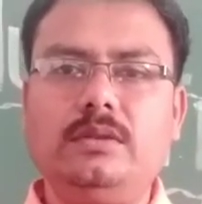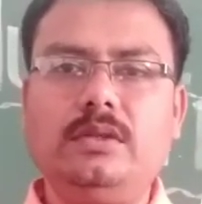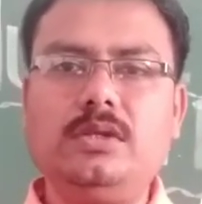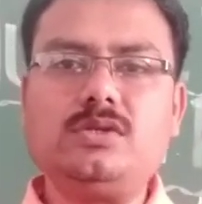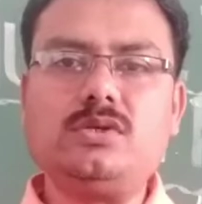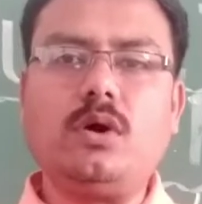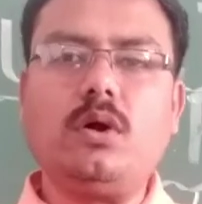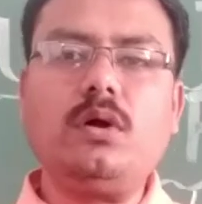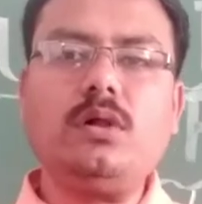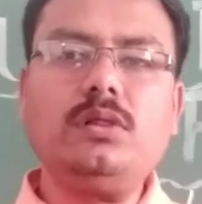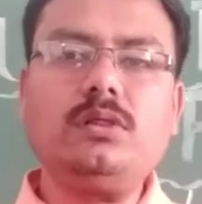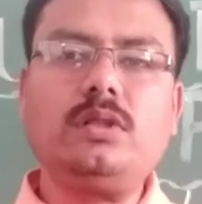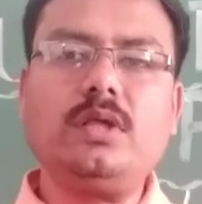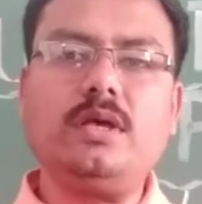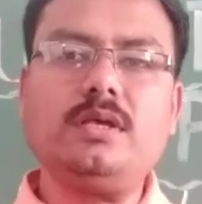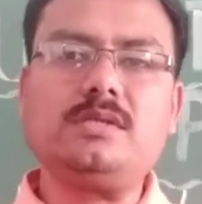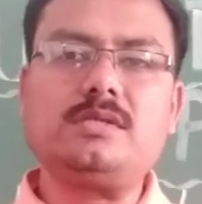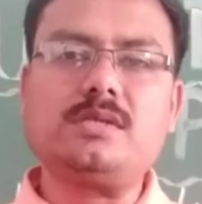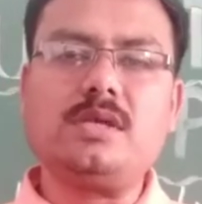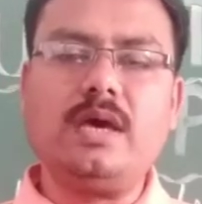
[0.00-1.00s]
These all
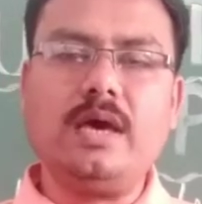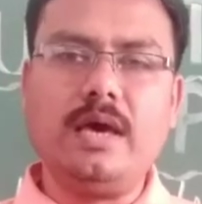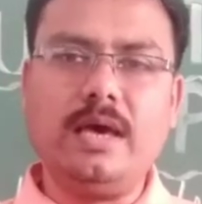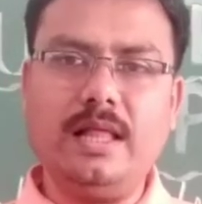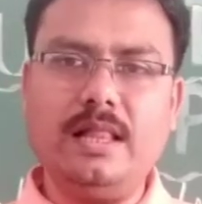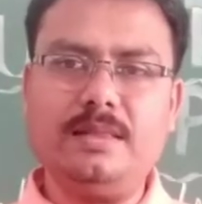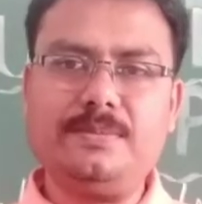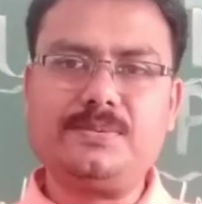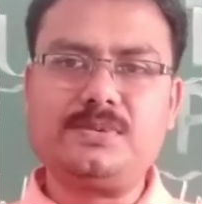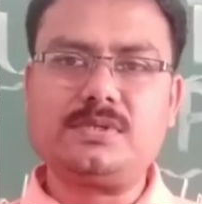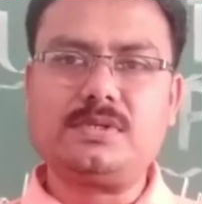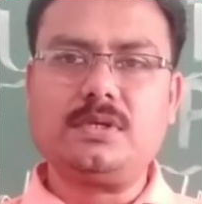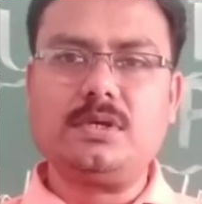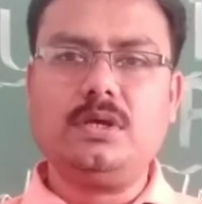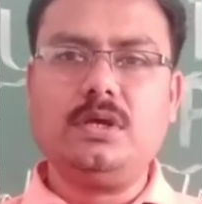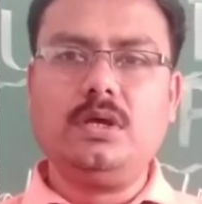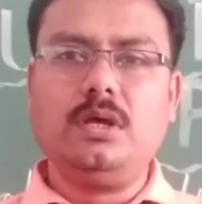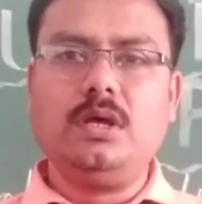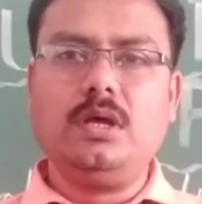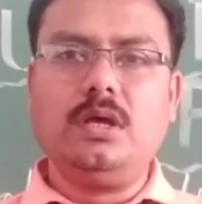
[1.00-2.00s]
things helps
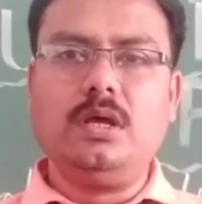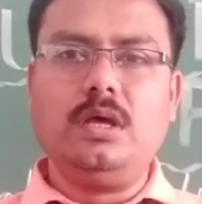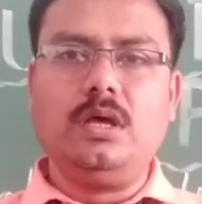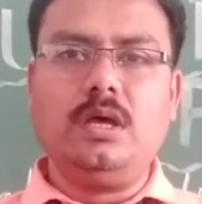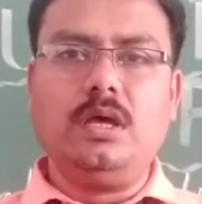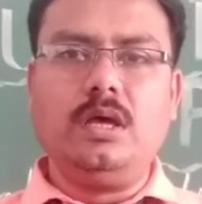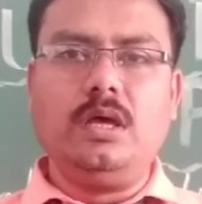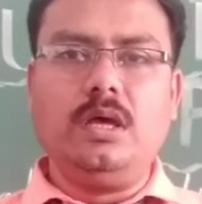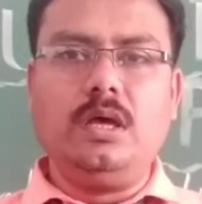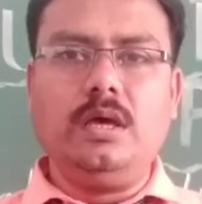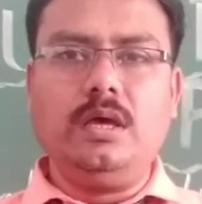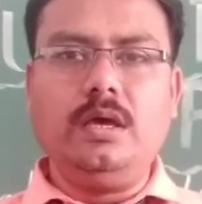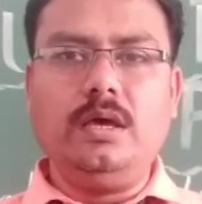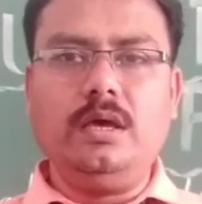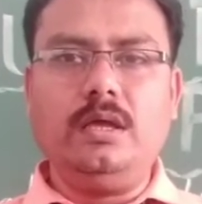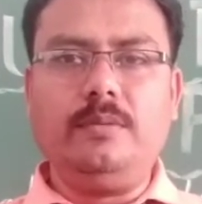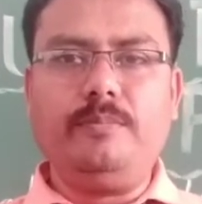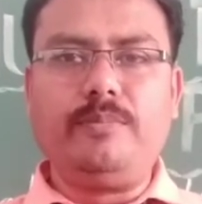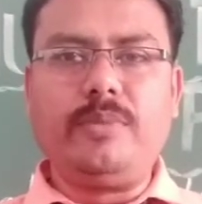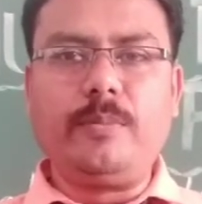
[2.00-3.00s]

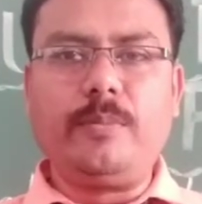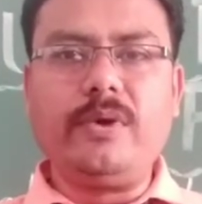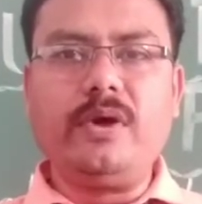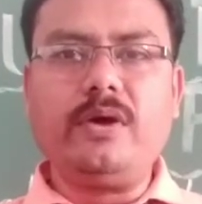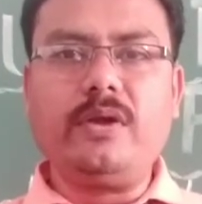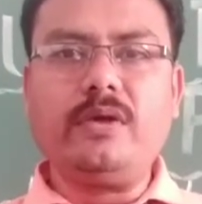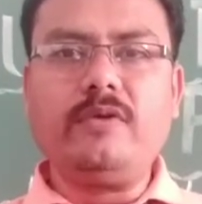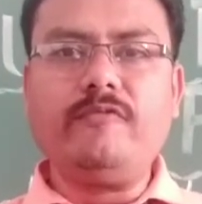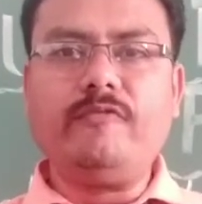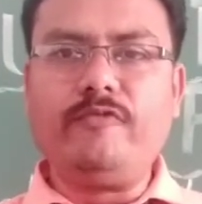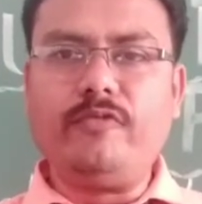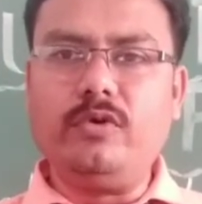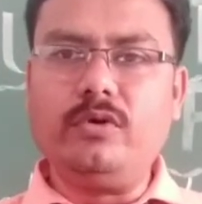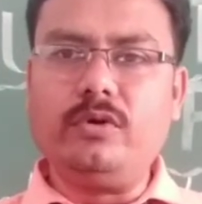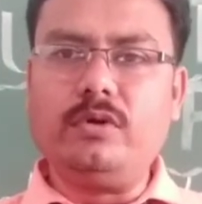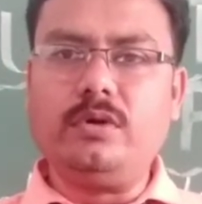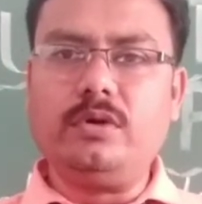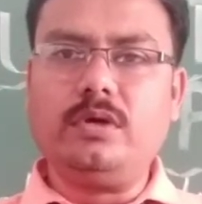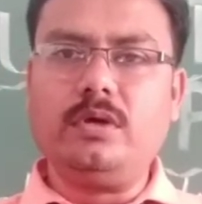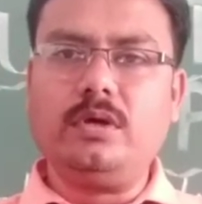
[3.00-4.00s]
in preparing
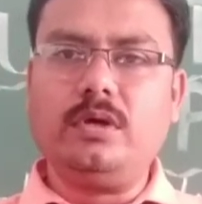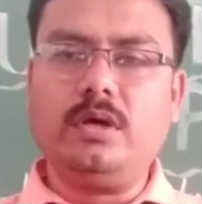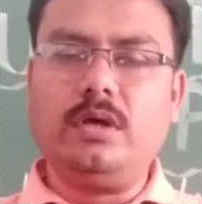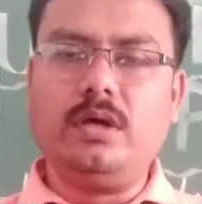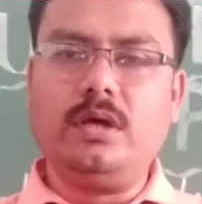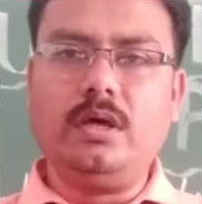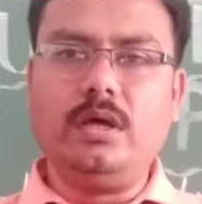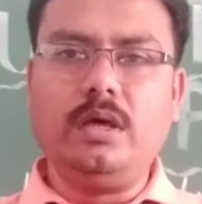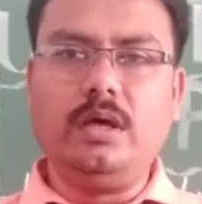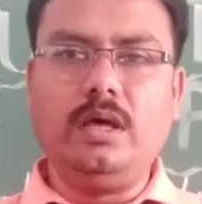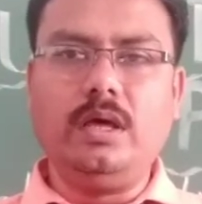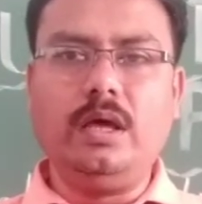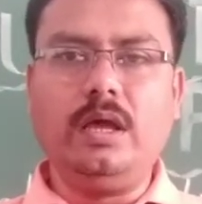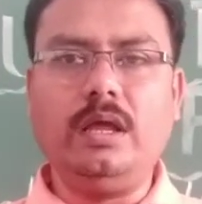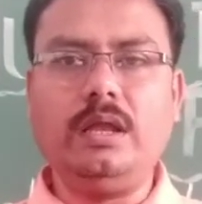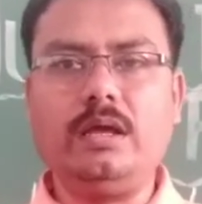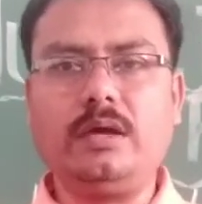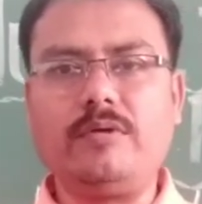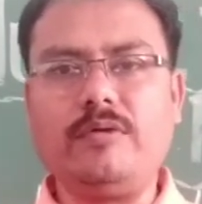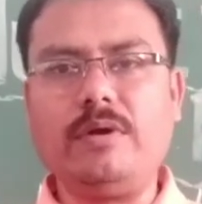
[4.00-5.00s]
food
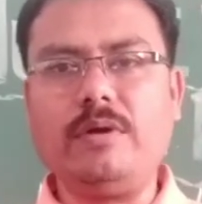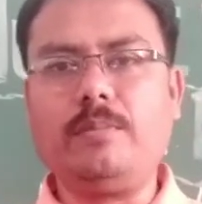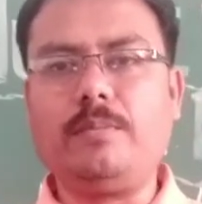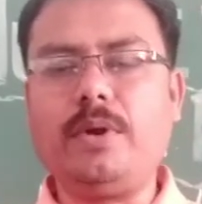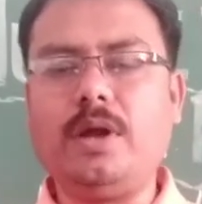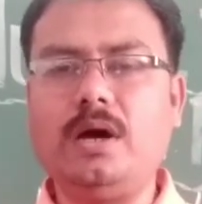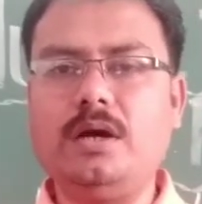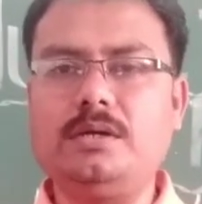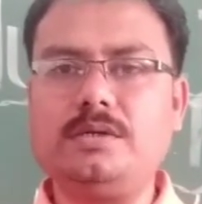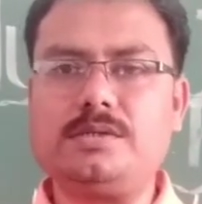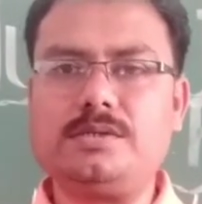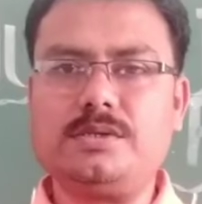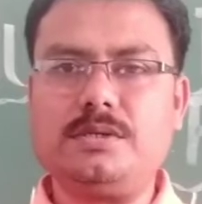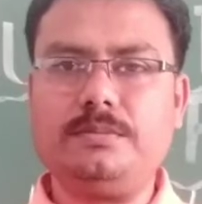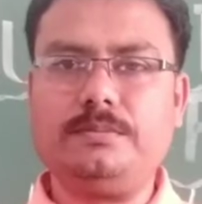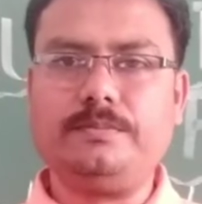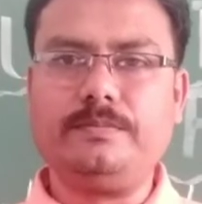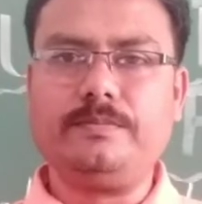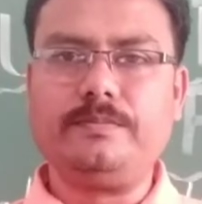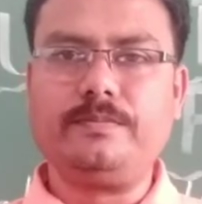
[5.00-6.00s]
in a green plant.
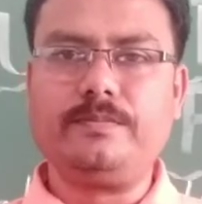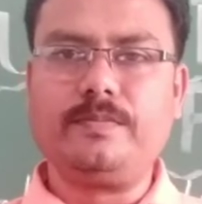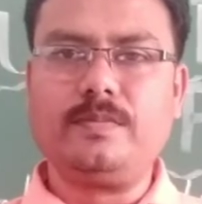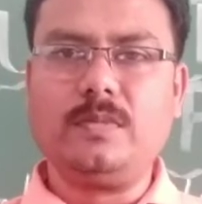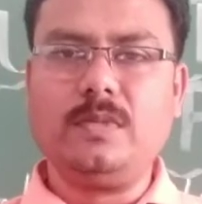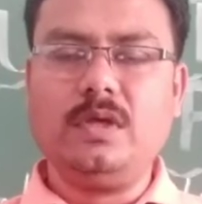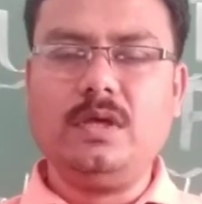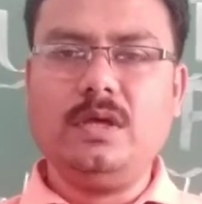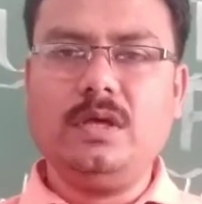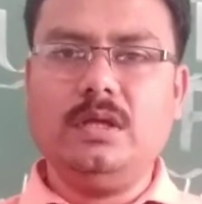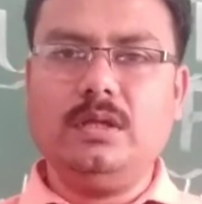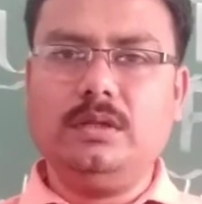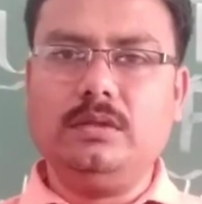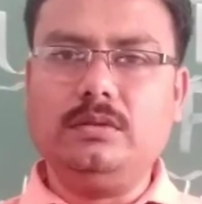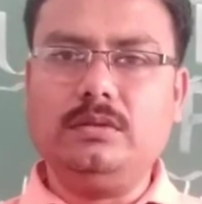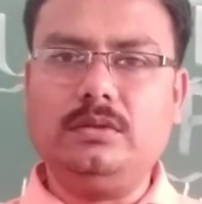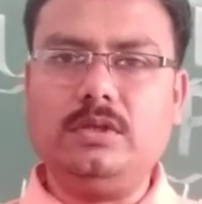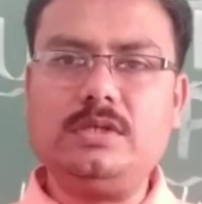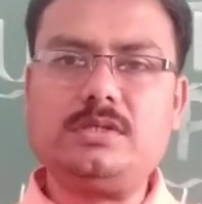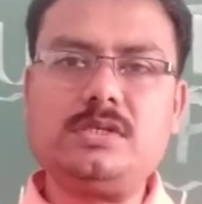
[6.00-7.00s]

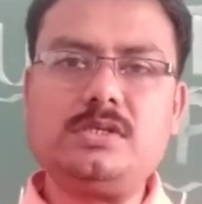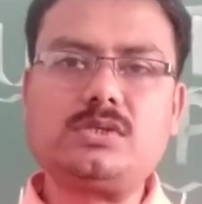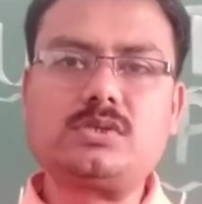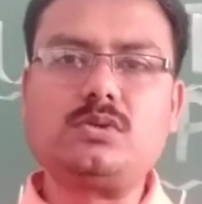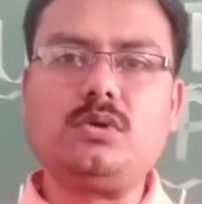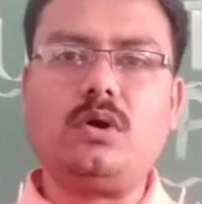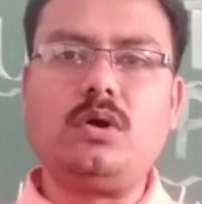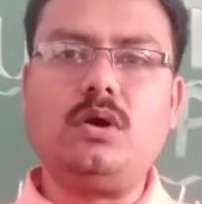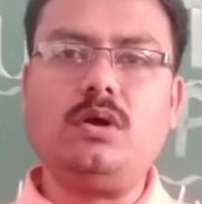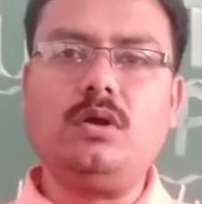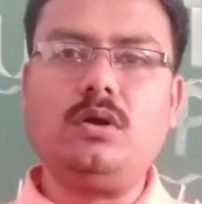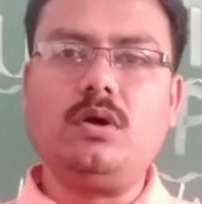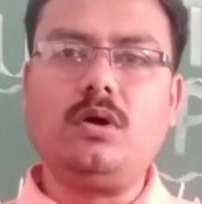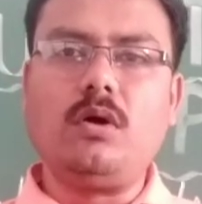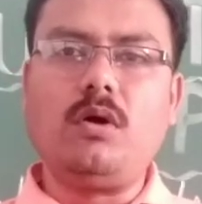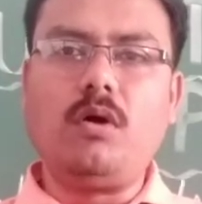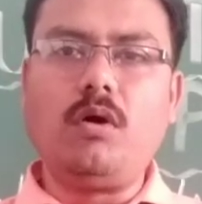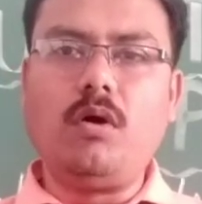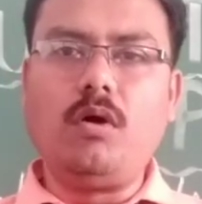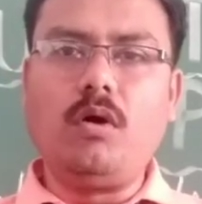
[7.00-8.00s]
This is
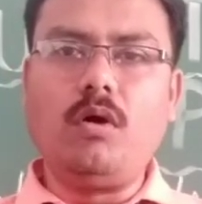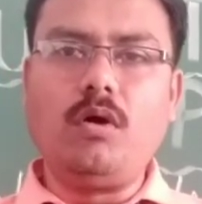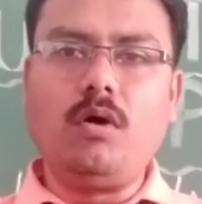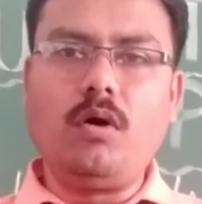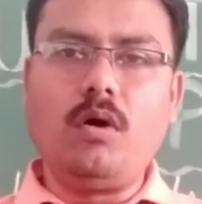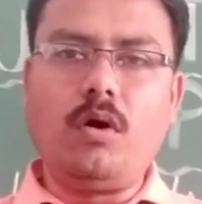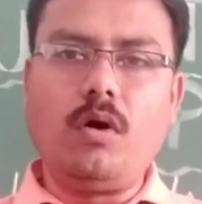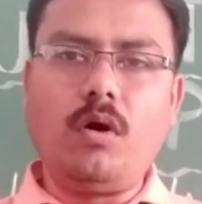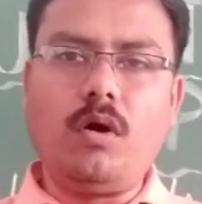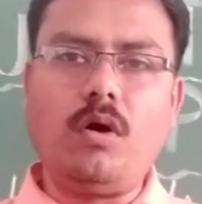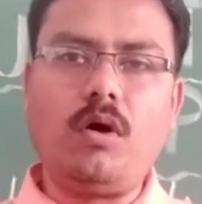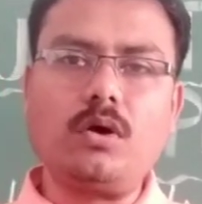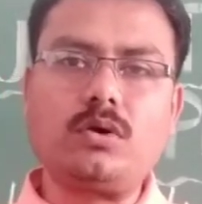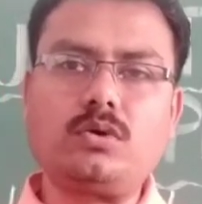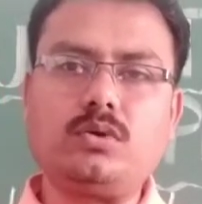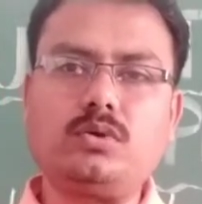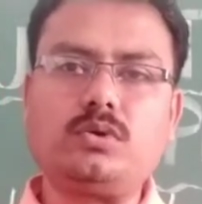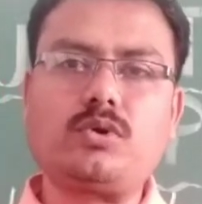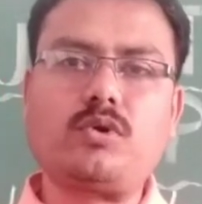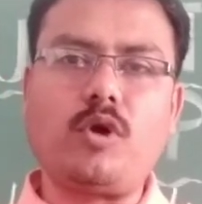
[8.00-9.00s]
called
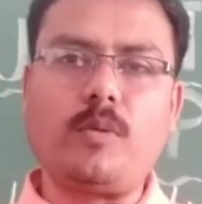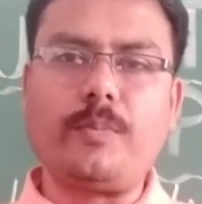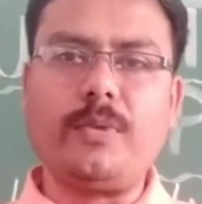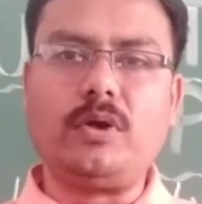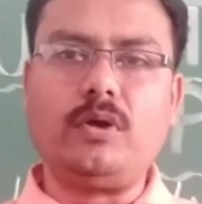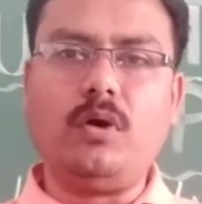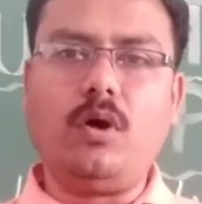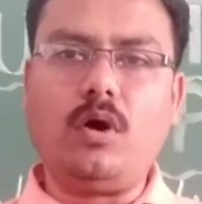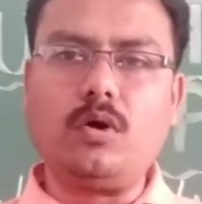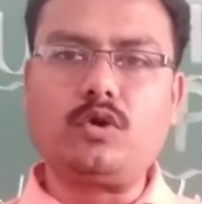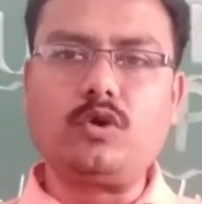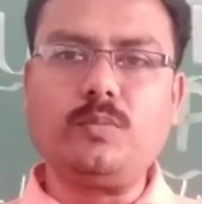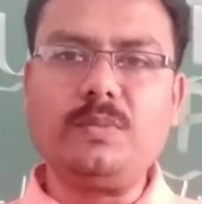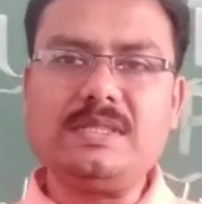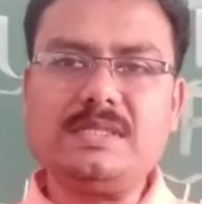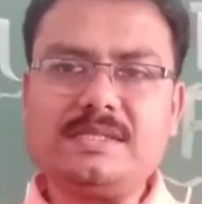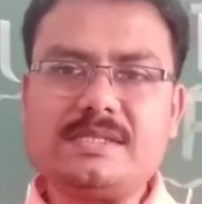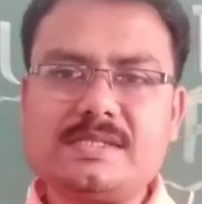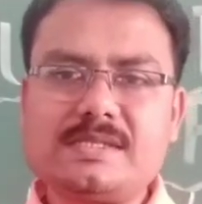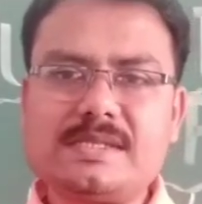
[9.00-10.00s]
autotrophic. Auto
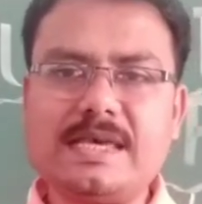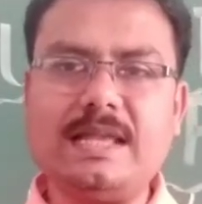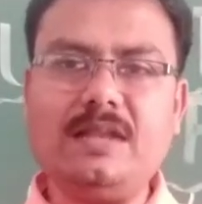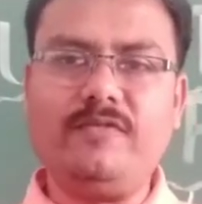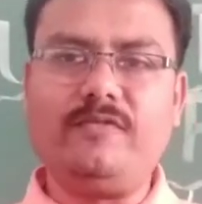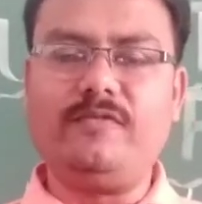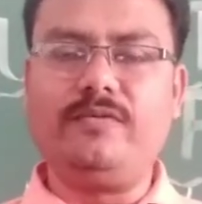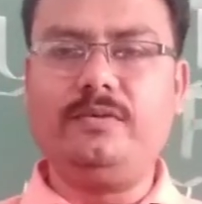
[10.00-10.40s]
means self.